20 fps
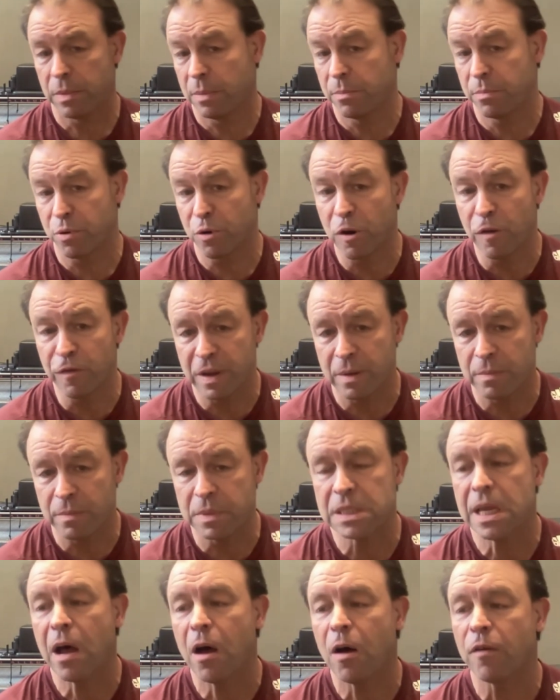improve
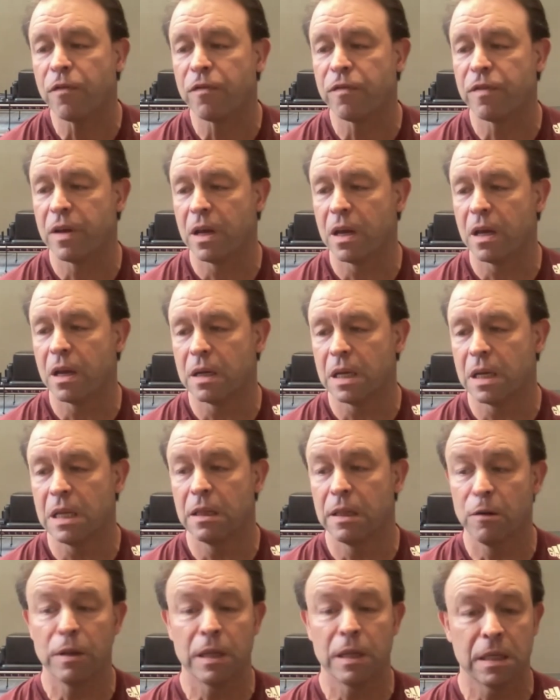himself. And he
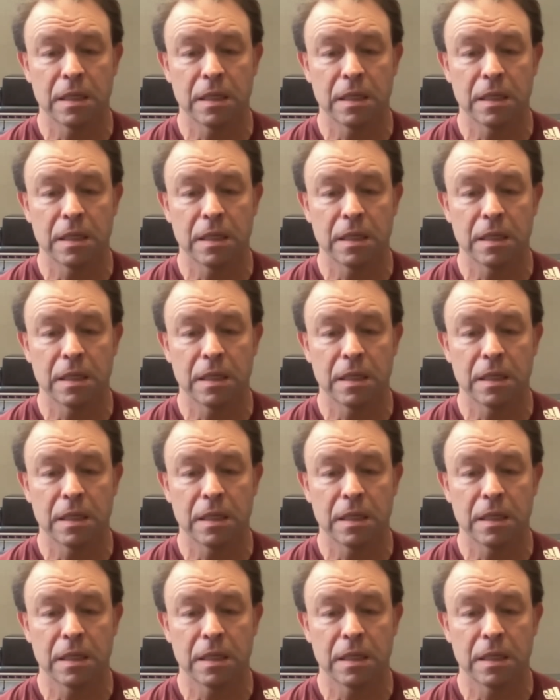literally